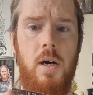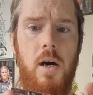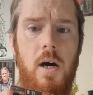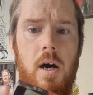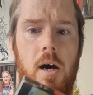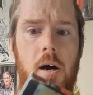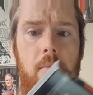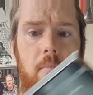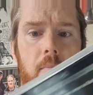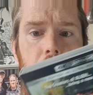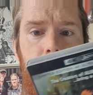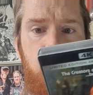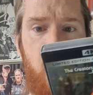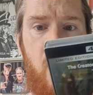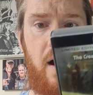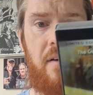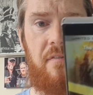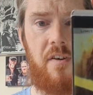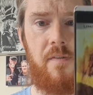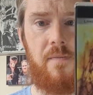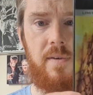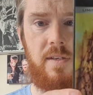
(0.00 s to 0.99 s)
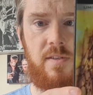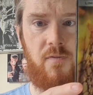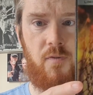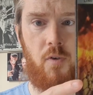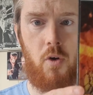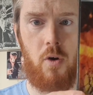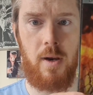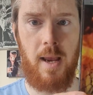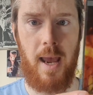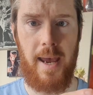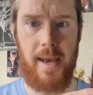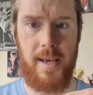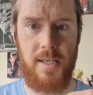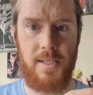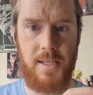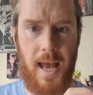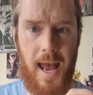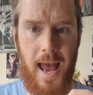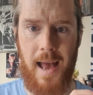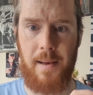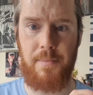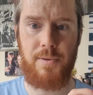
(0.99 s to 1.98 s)
But I think this 4K is
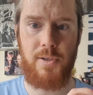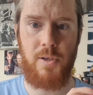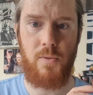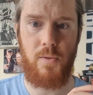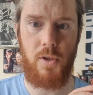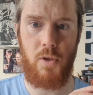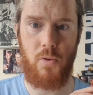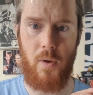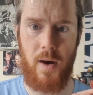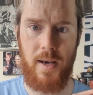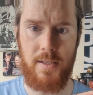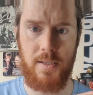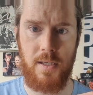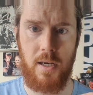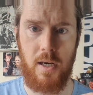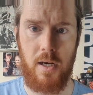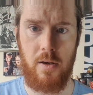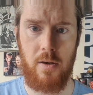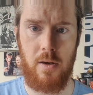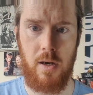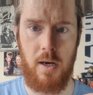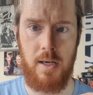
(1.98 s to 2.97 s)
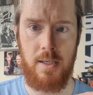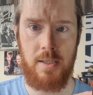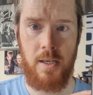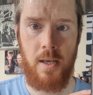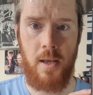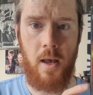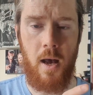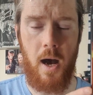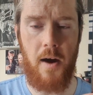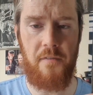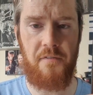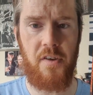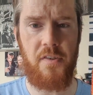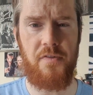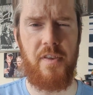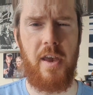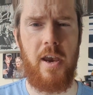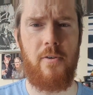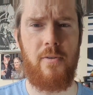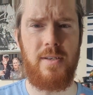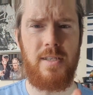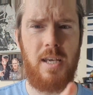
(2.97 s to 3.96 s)
absolutely the way to go, guys. I think
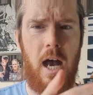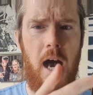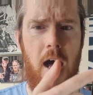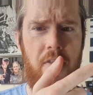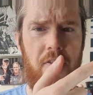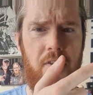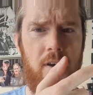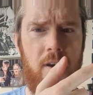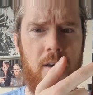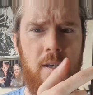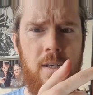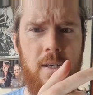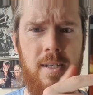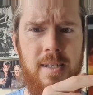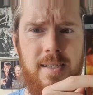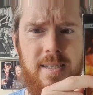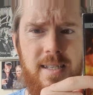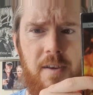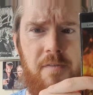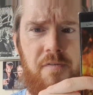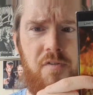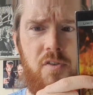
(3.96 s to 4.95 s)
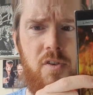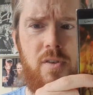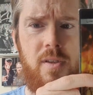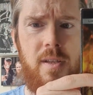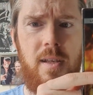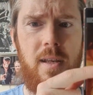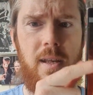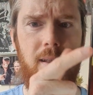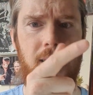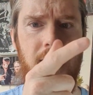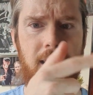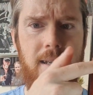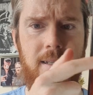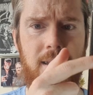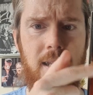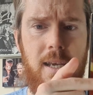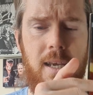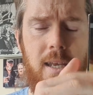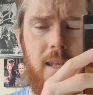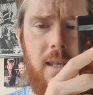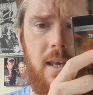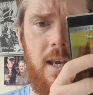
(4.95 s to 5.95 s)
there is other different
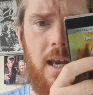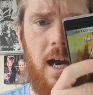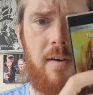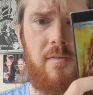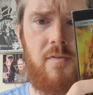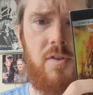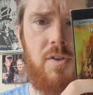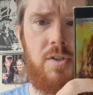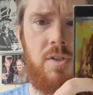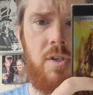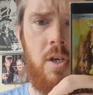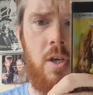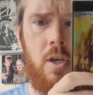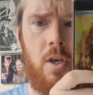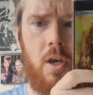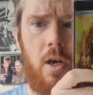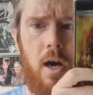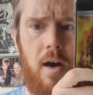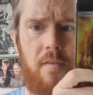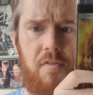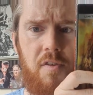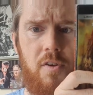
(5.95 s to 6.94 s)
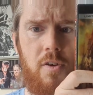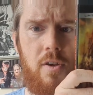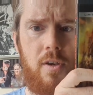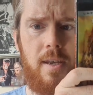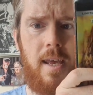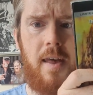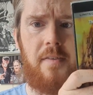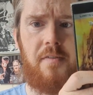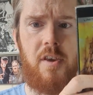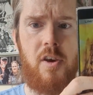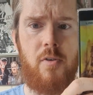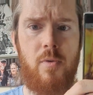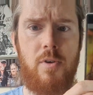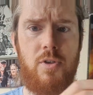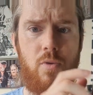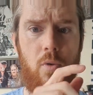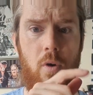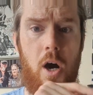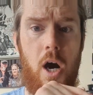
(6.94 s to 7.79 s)
lenticular covers. I think you can get the original